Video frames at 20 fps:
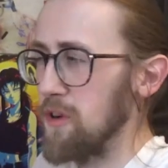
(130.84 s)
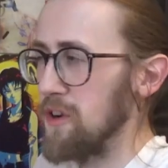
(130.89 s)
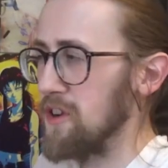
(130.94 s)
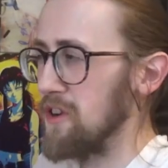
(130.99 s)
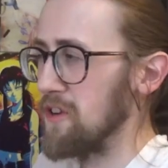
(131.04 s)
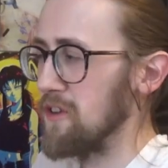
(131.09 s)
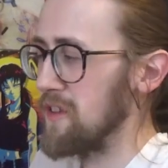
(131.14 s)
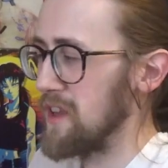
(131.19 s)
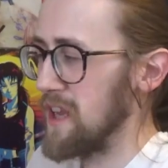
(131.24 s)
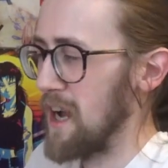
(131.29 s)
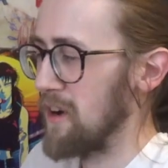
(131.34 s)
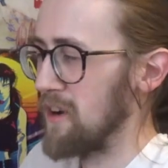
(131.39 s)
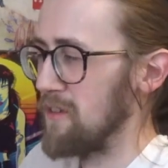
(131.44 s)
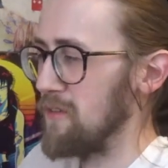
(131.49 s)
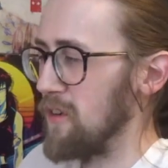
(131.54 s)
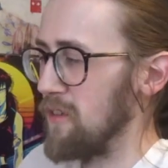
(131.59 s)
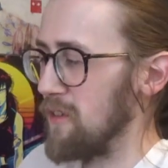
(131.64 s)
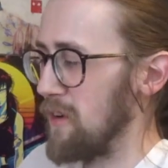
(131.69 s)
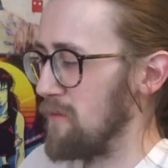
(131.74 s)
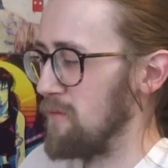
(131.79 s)
would do that. Yeah, I'm
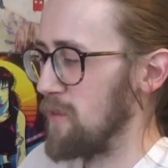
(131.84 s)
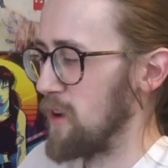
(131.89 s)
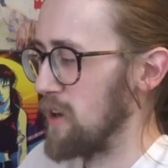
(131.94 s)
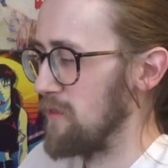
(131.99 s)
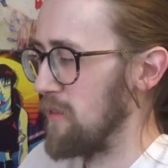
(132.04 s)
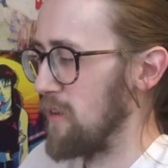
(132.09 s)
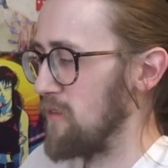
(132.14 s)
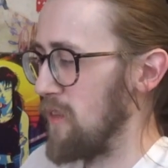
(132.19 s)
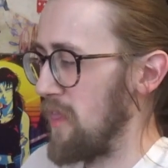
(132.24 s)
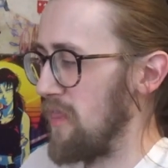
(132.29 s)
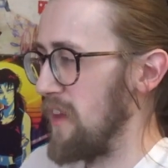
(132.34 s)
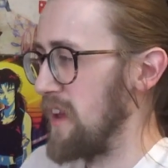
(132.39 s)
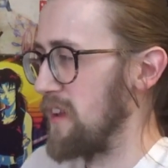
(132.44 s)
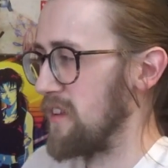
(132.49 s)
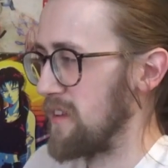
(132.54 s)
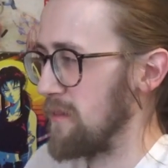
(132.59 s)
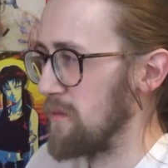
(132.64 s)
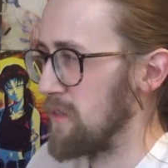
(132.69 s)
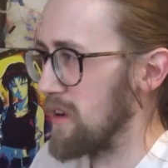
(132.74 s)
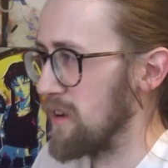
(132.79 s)
gonna vote, I'm gonna vote for
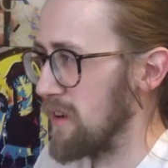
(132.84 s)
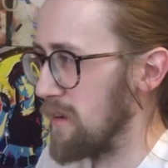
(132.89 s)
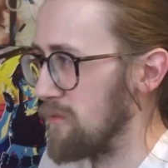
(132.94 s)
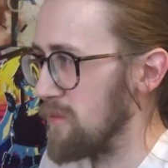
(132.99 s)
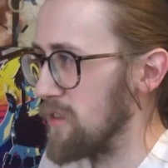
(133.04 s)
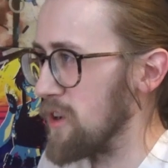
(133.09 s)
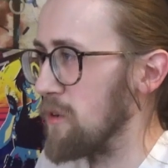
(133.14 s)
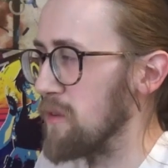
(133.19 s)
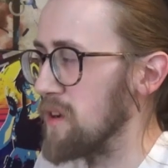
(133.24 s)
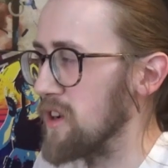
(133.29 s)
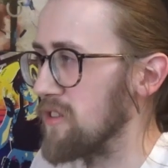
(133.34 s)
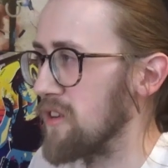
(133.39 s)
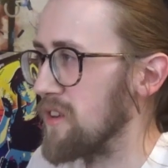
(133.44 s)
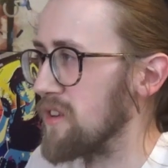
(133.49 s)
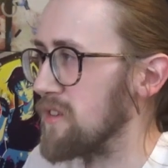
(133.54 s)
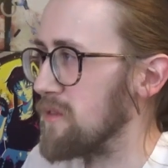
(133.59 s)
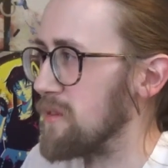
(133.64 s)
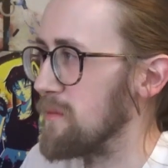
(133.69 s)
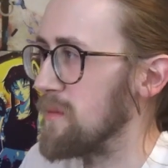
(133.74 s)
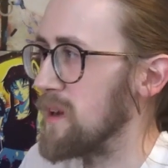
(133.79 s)
this, even though i have no
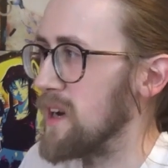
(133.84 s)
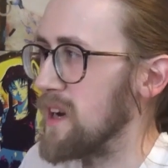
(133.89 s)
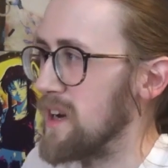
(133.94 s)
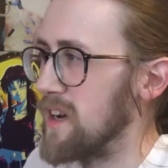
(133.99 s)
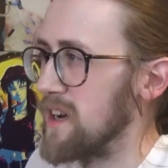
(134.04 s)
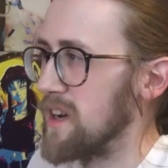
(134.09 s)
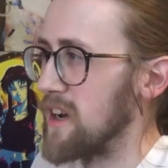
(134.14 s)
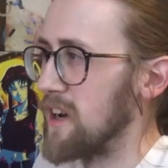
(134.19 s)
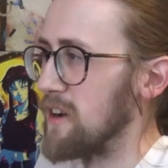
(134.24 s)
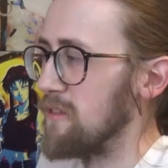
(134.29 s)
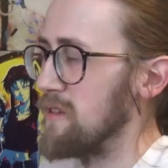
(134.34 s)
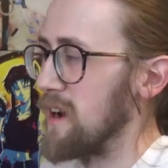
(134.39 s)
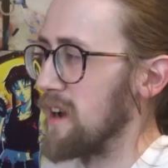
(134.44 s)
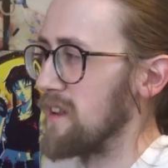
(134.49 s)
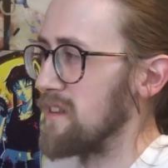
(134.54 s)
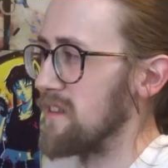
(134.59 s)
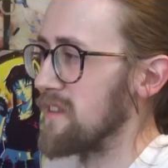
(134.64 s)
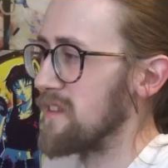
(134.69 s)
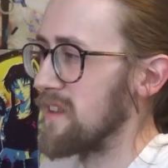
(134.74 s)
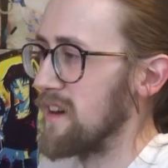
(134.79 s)
interest in uh,
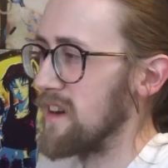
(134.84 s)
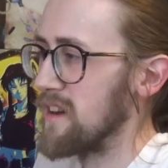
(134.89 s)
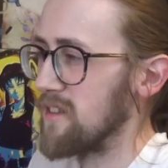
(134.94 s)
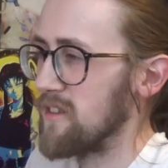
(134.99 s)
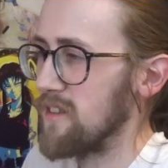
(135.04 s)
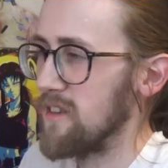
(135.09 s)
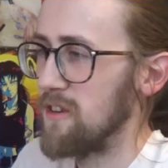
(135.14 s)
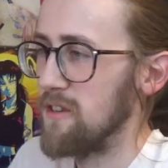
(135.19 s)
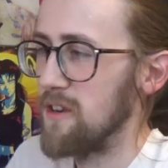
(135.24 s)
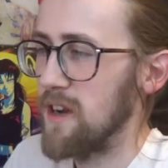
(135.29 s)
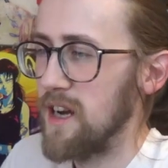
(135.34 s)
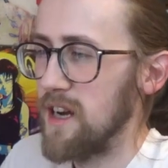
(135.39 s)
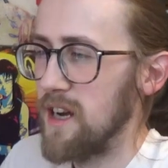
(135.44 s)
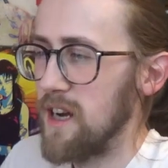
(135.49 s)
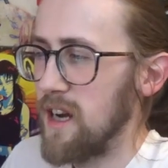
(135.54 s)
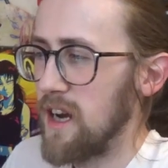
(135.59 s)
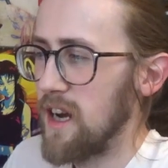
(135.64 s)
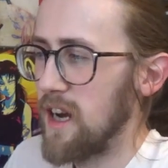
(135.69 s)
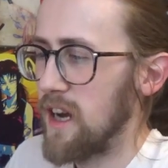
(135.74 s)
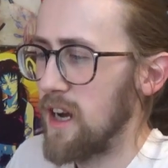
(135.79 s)
reacting to that. So
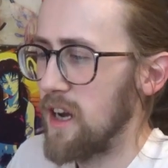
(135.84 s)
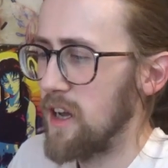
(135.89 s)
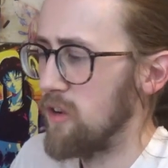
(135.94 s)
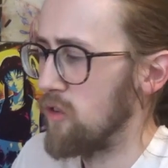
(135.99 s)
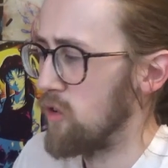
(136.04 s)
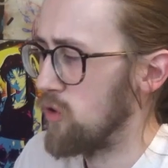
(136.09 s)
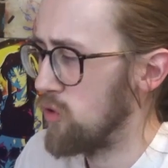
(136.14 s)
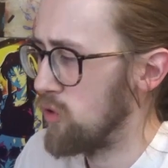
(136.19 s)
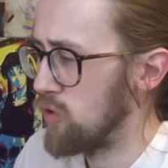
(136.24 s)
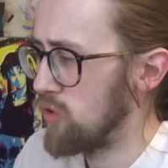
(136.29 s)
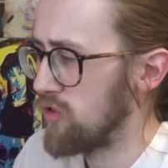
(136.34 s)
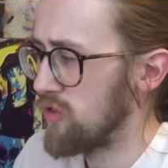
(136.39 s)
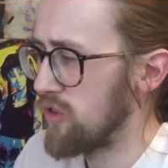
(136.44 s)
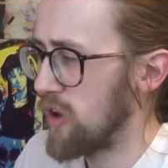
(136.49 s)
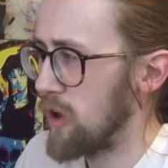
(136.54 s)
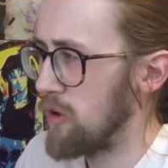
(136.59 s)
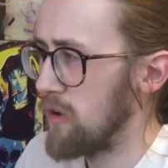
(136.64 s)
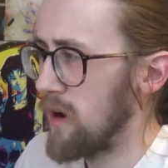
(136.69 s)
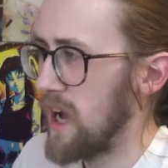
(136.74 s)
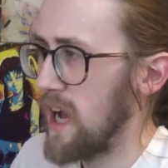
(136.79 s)
and
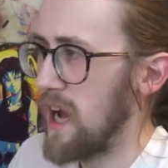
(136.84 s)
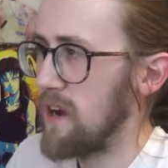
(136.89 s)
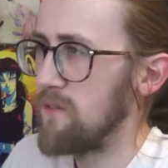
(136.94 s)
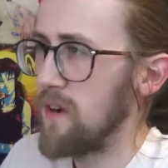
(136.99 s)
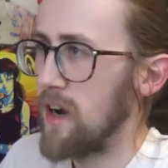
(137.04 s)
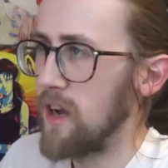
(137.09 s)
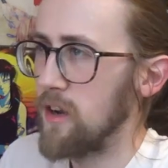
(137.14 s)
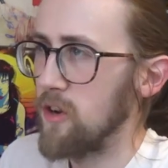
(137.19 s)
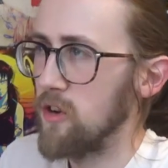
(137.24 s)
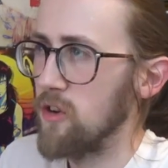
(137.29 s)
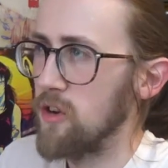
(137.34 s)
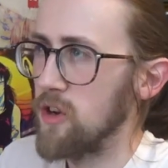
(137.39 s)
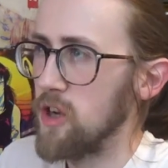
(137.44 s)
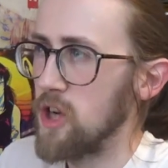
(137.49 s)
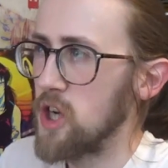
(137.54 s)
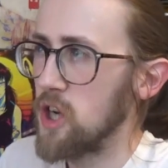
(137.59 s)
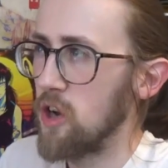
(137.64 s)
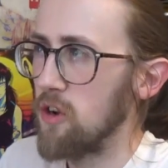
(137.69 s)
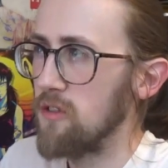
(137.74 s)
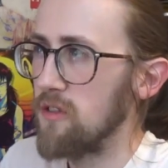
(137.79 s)
also I have added
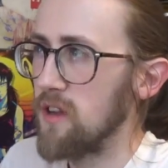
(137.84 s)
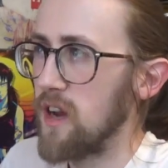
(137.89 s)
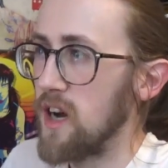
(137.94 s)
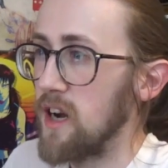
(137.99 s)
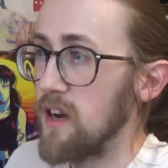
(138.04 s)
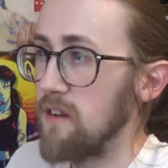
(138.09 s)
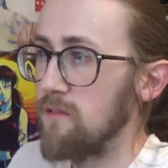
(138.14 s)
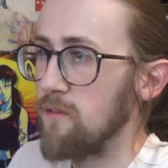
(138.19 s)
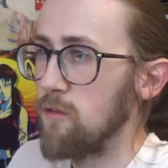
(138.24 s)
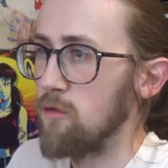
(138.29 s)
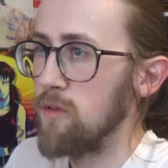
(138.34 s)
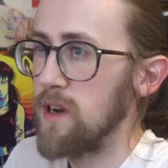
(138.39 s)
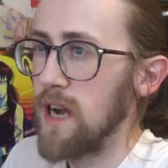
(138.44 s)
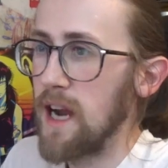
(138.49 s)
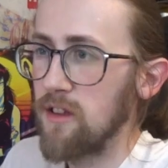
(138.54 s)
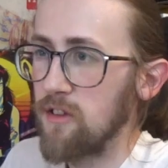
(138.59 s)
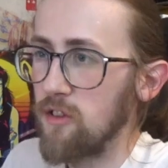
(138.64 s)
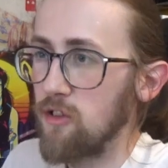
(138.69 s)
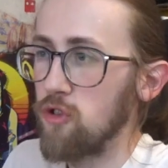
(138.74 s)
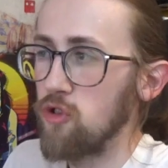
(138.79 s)
shows that I've
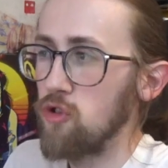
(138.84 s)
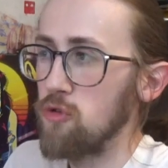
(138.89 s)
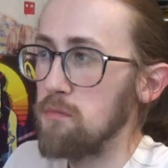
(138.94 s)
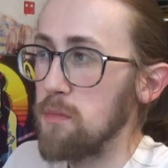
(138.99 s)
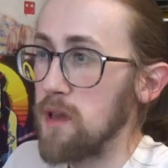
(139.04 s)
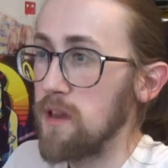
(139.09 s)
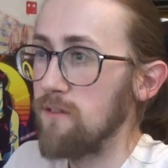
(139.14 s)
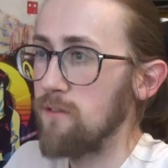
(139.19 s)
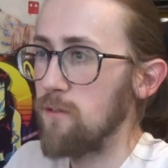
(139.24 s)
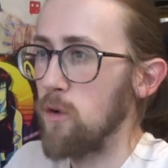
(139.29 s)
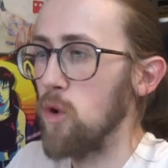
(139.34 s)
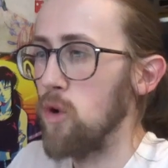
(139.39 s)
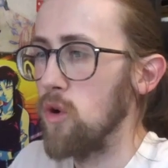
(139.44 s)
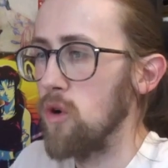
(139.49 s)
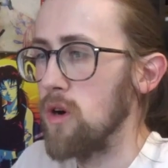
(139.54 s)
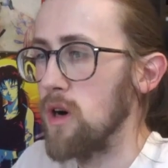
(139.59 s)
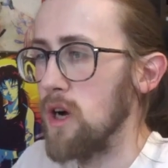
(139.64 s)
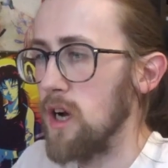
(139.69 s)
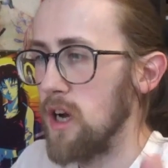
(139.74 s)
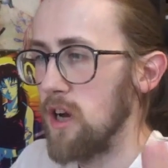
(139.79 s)
reacted to
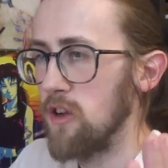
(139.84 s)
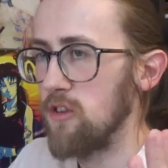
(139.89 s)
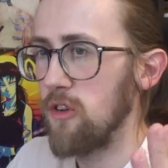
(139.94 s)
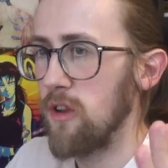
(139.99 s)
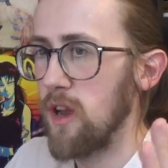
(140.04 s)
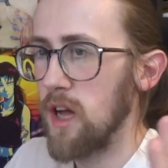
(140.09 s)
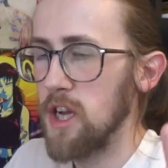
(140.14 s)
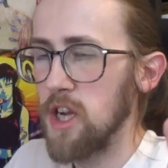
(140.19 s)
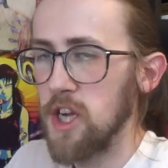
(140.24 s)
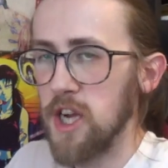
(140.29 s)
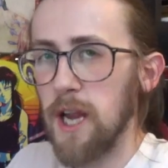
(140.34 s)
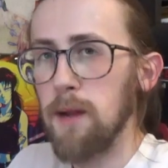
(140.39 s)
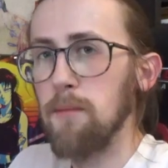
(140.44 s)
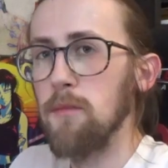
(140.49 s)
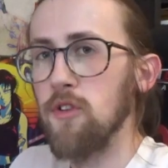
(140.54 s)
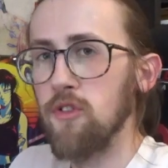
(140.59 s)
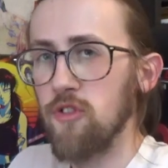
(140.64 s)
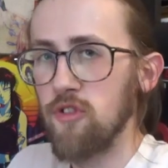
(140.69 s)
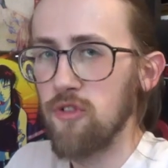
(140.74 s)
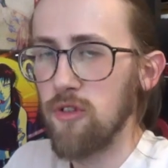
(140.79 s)
before. So like
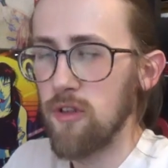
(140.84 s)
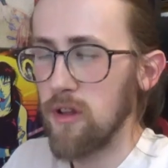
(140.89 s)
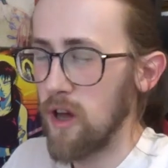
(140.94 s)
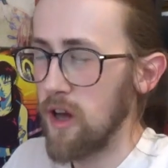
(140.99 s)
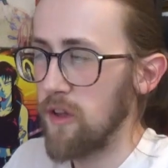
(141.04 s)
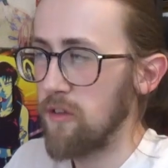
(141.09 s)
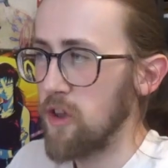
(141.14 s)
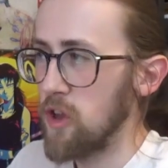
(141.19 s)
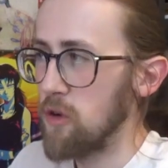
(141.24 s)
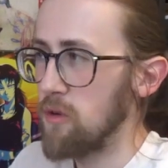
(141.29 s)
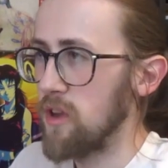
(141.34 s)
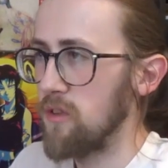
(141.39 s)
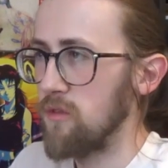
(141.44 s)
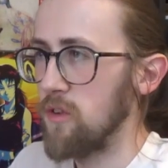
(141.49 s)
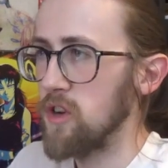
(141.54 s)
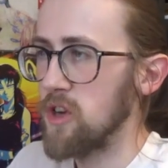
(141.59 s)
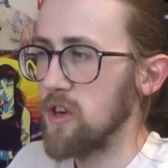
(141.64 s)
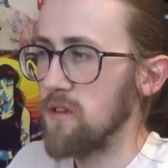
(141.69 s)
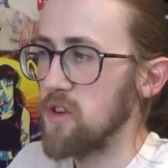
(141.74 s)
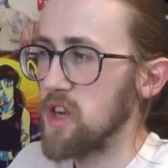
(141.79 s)
Shameless, uh, the US
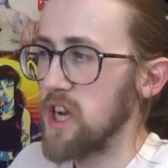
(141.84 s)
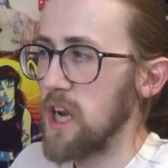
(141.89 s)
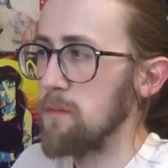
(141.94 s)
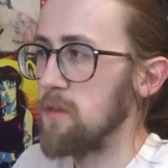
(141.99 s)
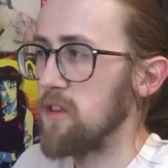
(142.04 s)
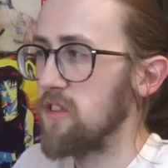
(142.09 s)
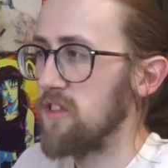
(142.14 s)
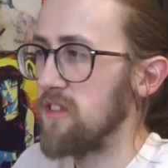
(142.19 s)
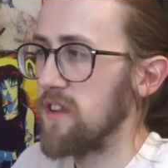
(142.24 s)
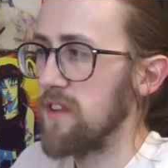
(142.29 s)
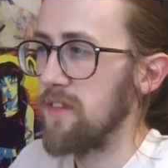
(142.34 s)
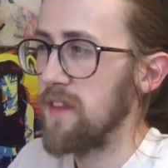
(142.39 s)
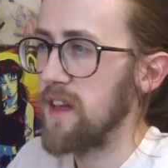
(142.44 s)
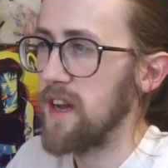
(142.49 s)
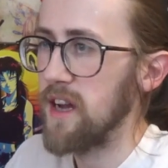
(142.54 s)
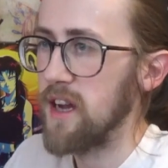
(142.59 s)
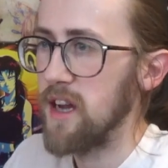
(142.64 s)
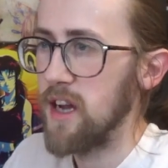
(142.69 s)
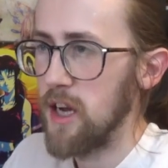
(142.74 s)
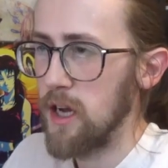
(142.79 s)
version of Shameless is in
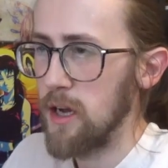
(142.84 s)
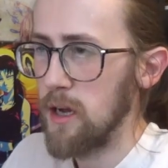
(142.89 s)
there,